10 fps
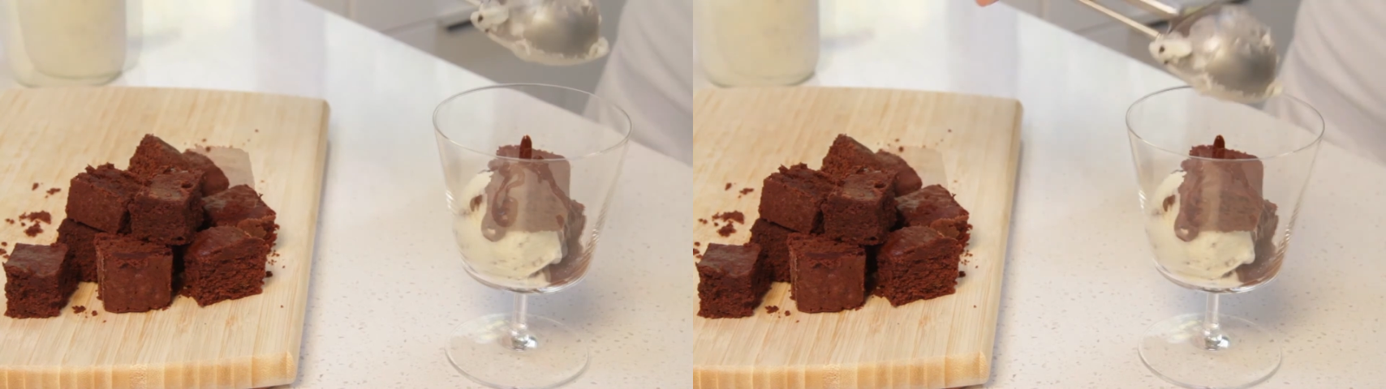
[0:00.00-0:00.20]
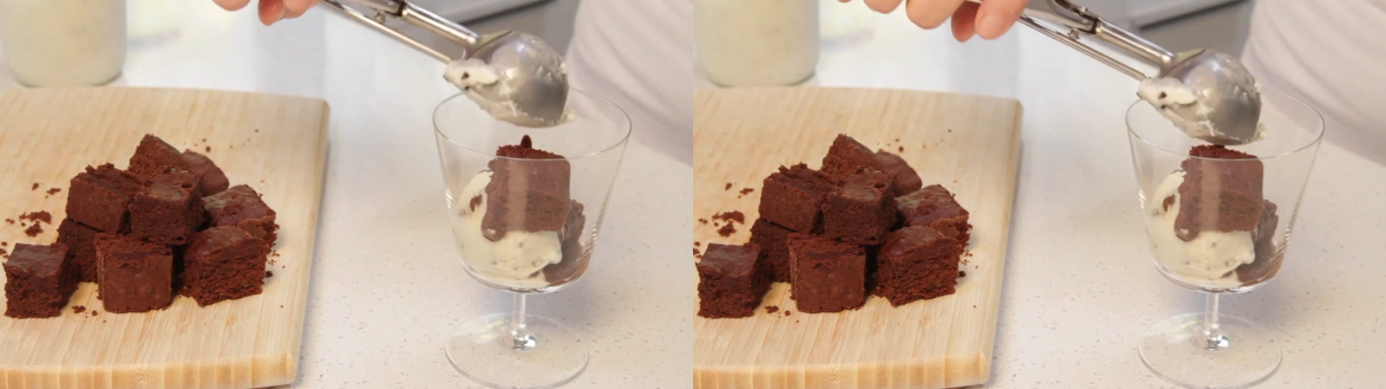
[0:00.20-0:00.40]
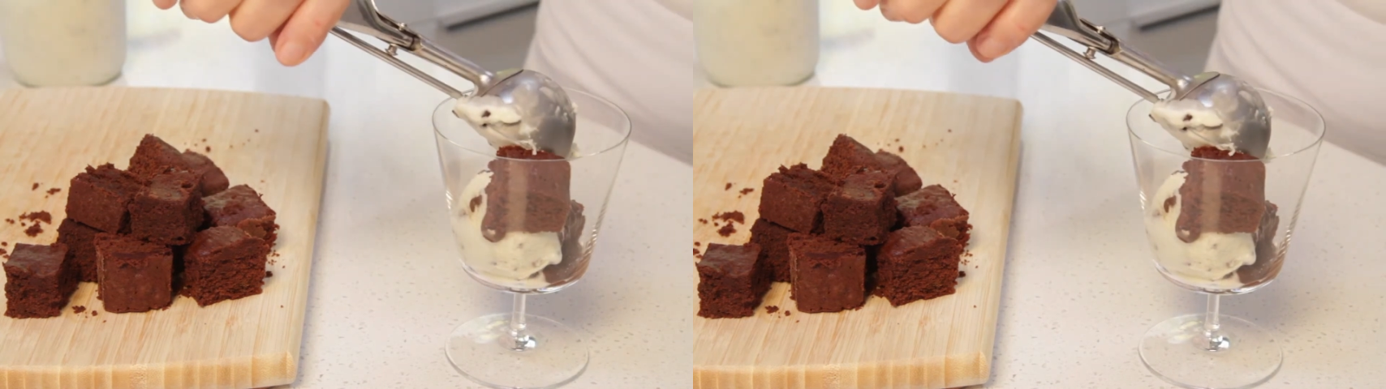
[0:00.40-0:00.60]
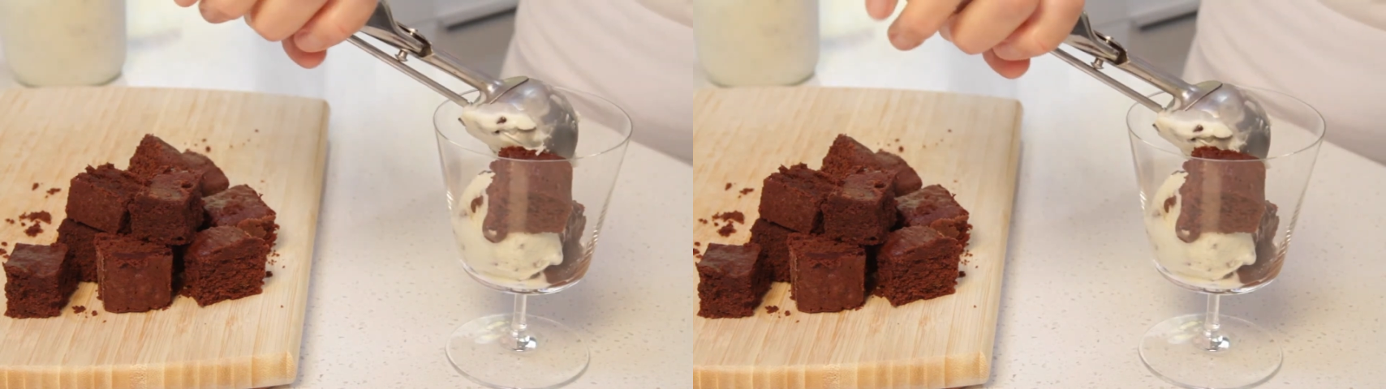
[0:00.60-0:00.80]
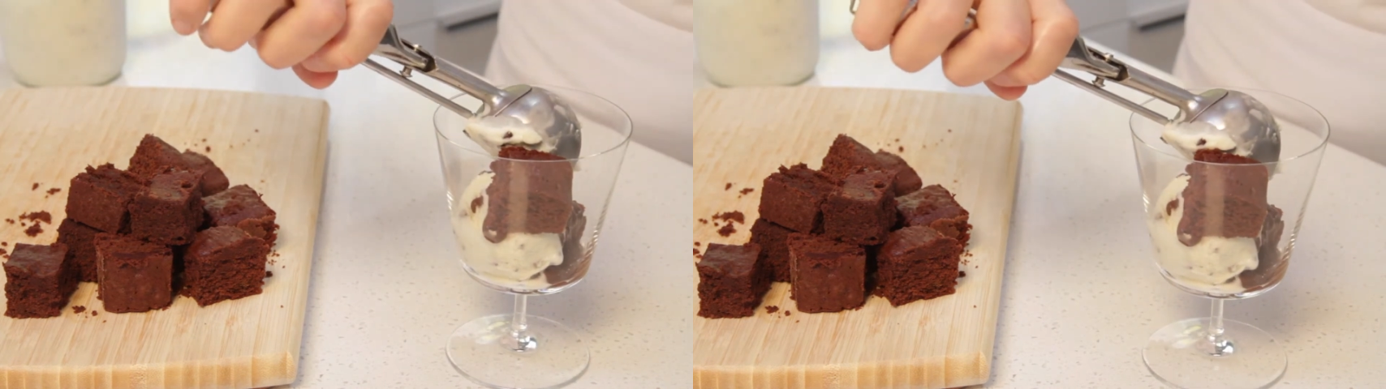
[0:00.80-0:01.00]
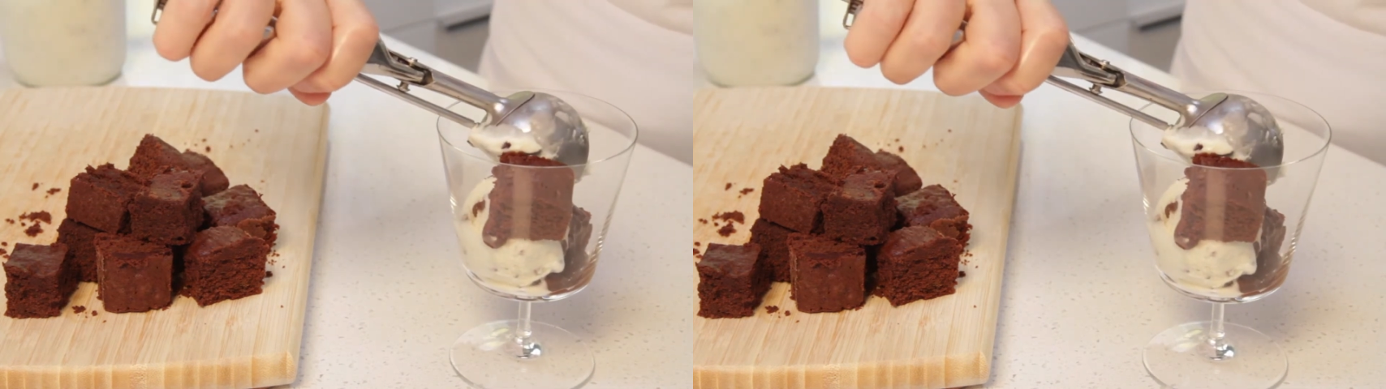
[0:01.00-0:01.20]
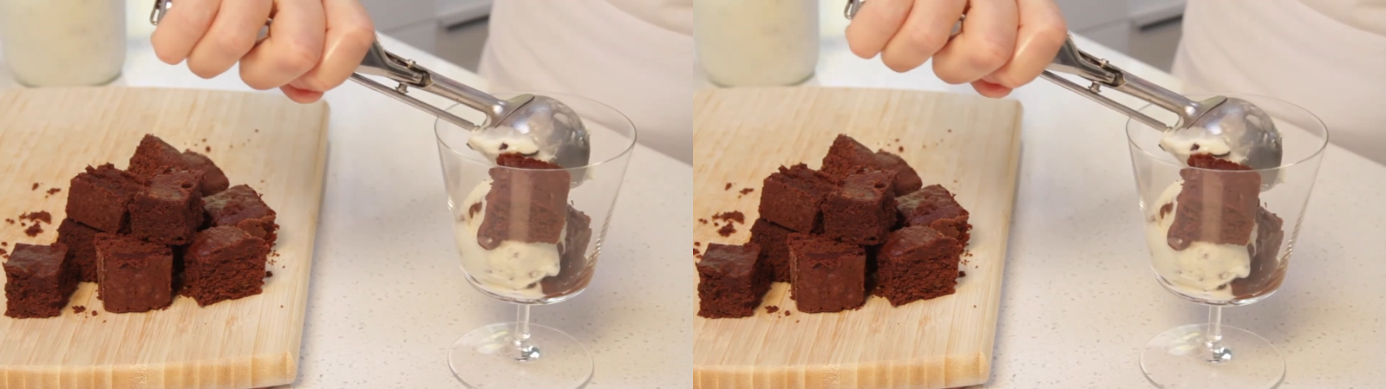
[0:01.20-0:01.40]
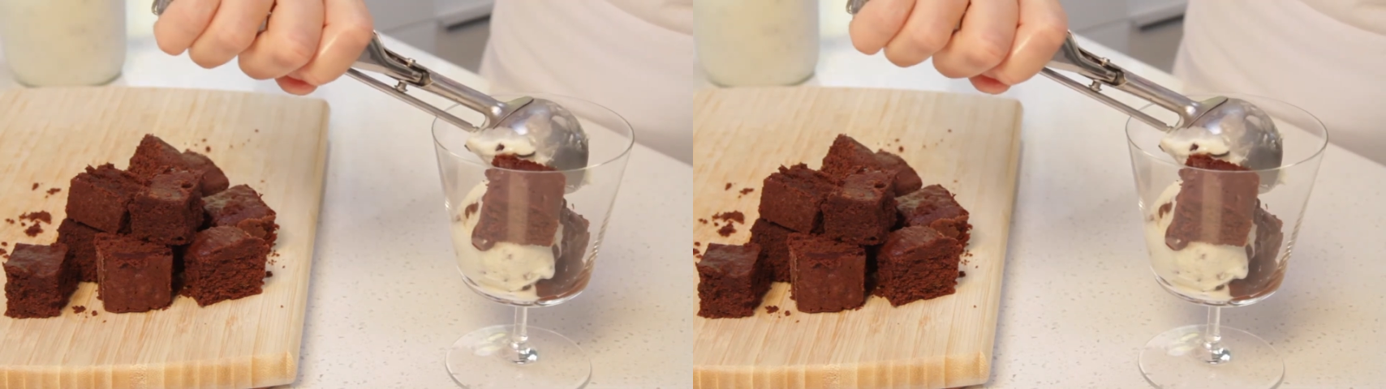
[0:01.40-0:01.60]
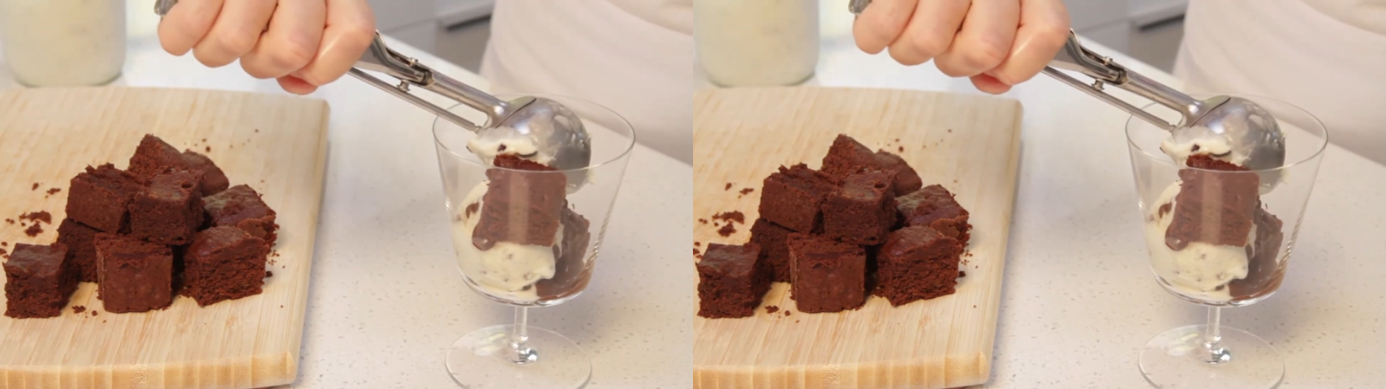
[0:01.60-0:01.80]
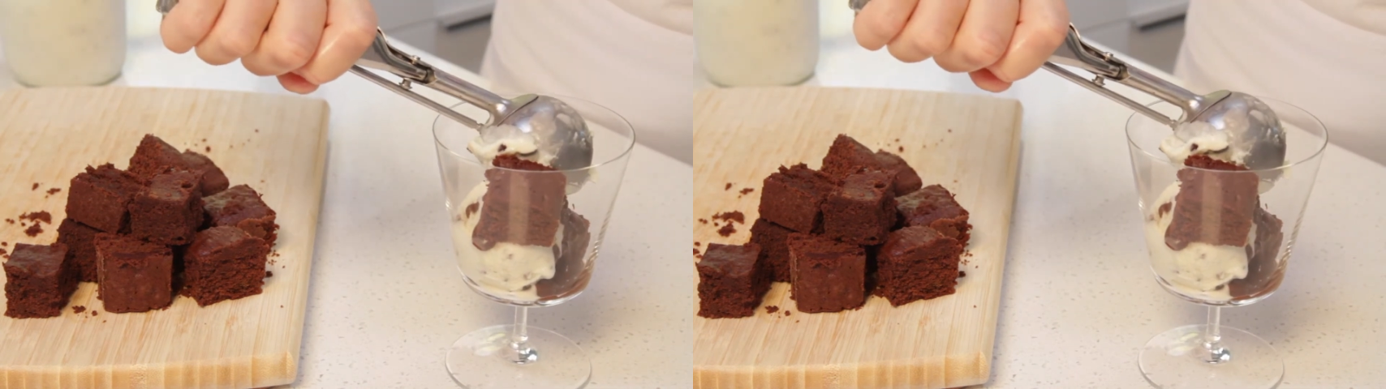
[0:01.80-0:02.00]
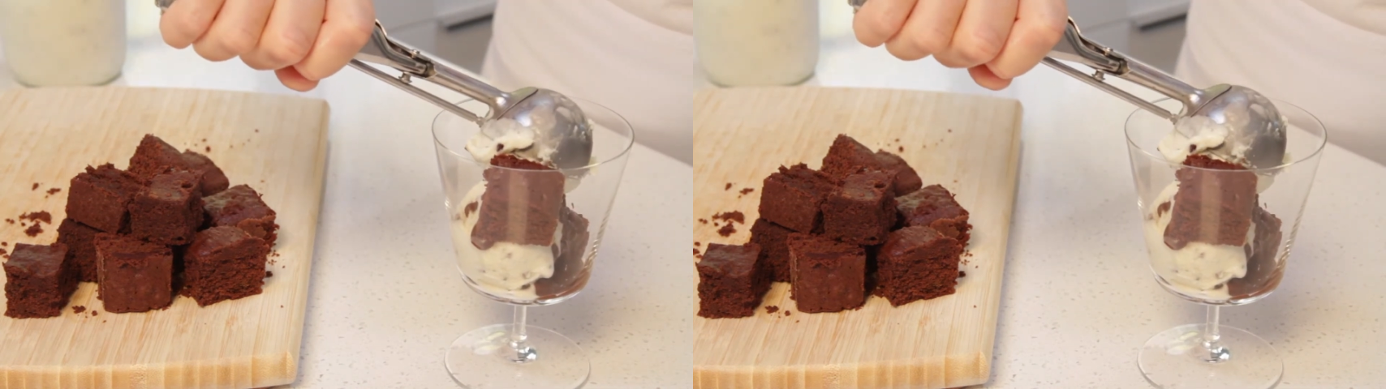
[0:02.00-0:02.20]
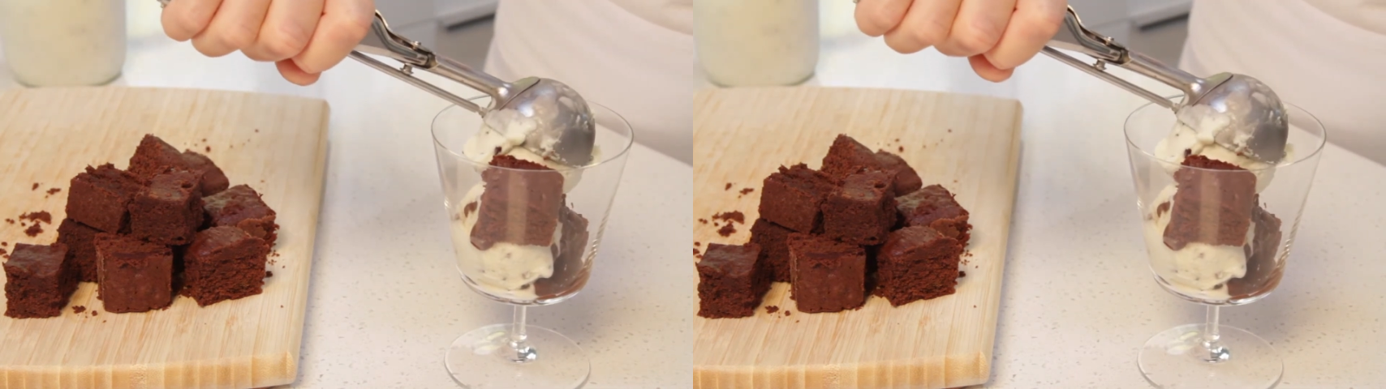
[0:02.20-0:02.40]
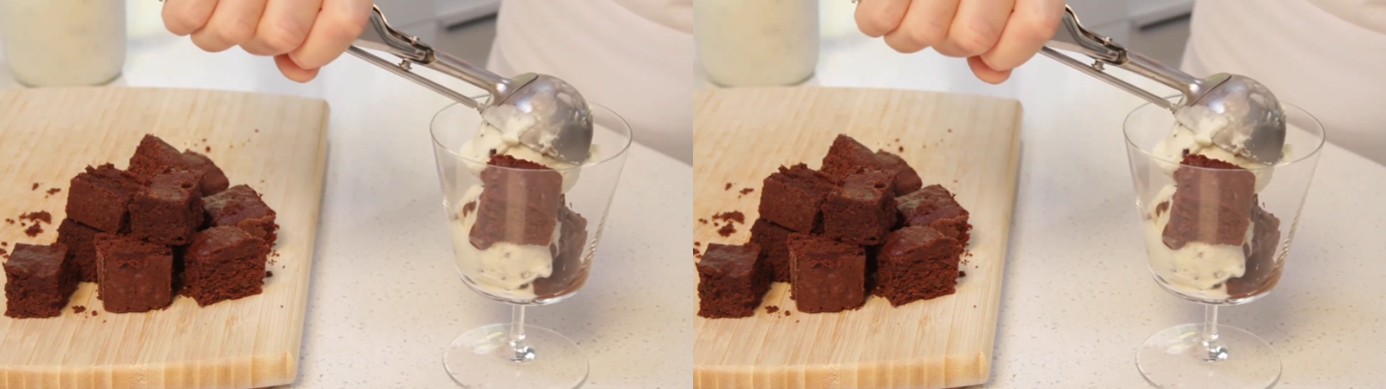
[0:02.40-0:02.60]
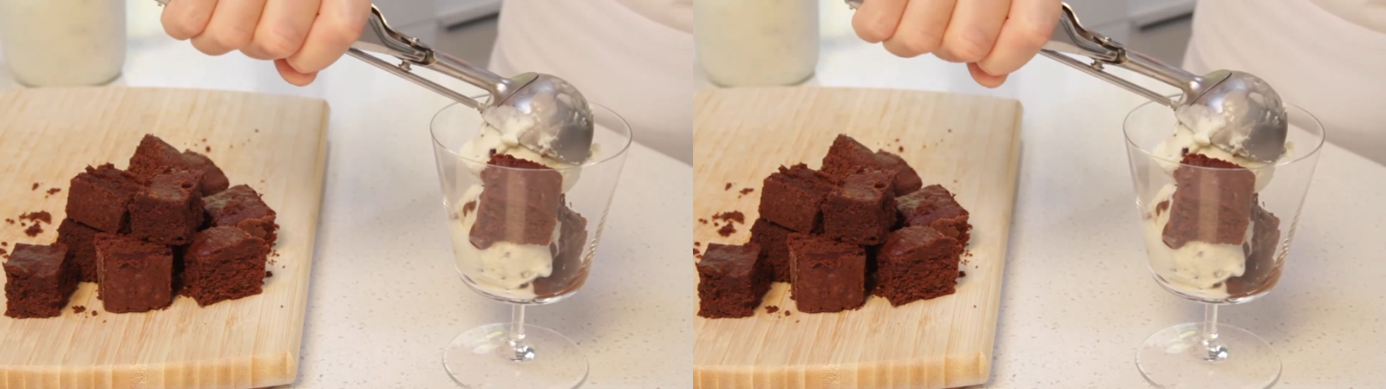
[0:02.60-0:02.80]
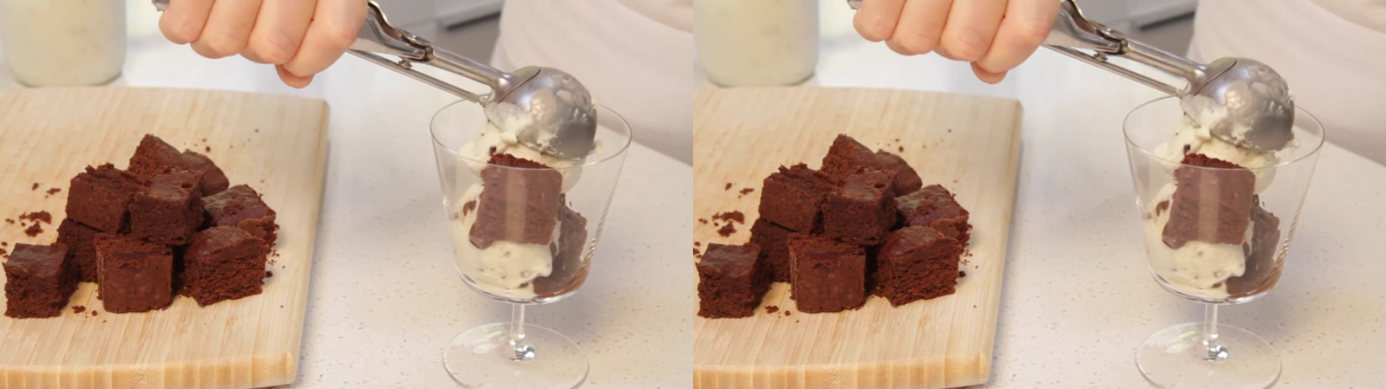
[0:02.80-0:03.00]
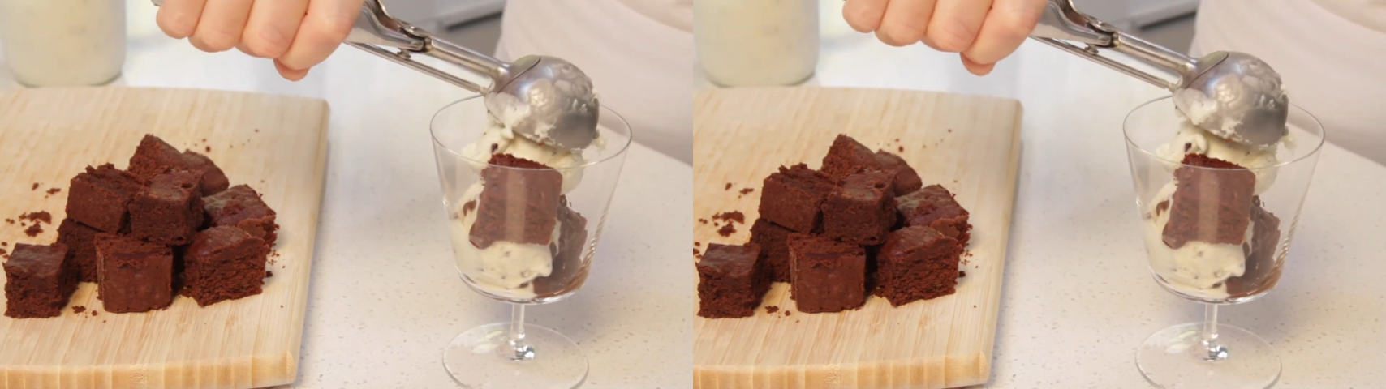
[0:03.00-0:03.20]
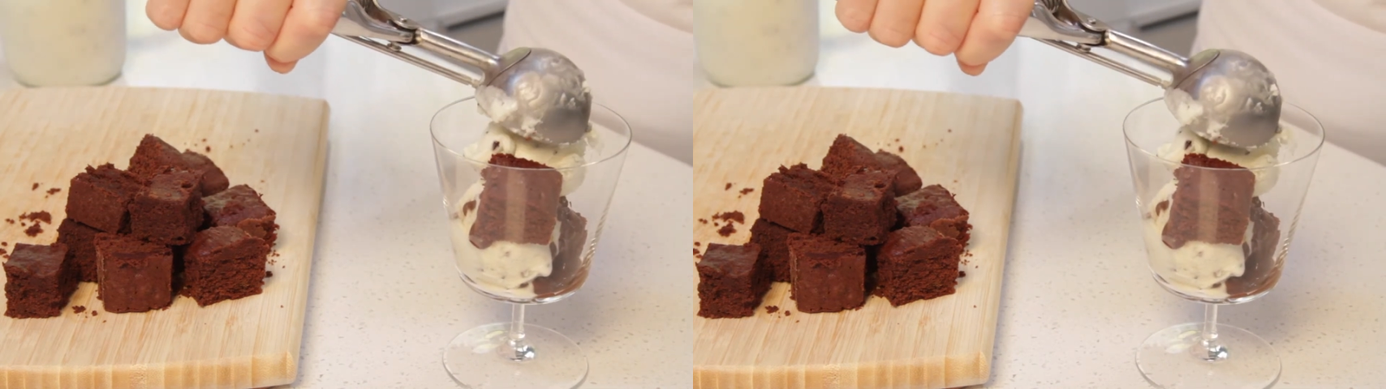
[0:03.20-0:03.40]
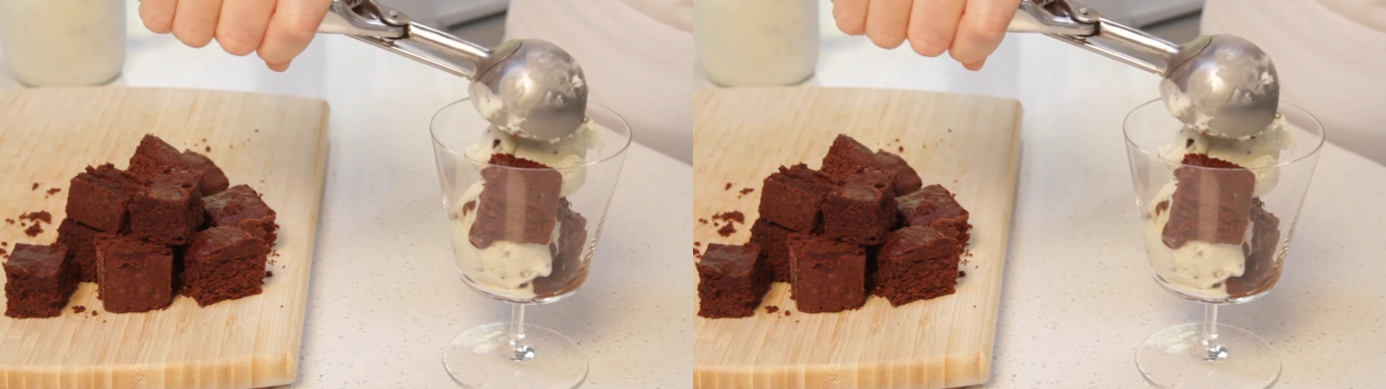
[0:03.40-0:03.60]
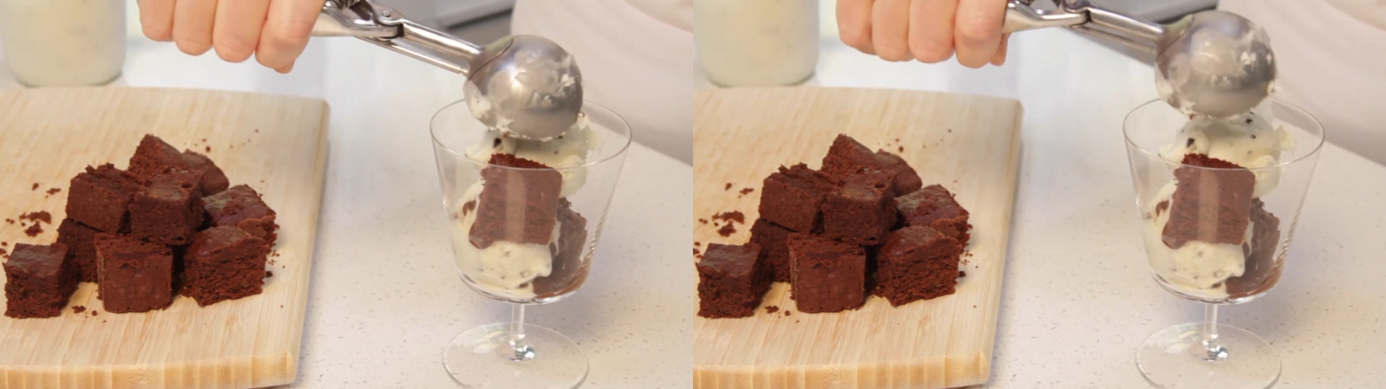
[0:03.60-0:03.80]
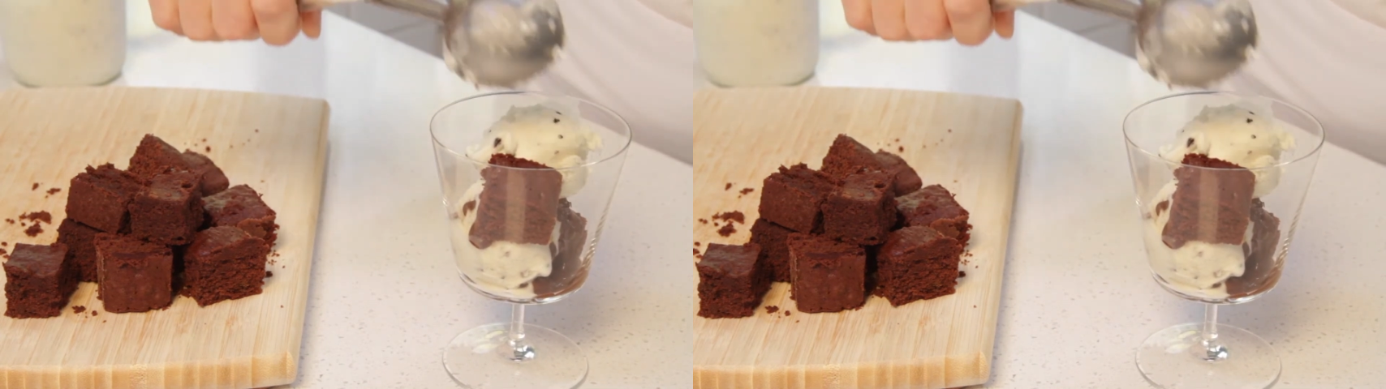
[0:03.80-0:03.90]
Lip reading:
No face is visible, so there are no lips to read.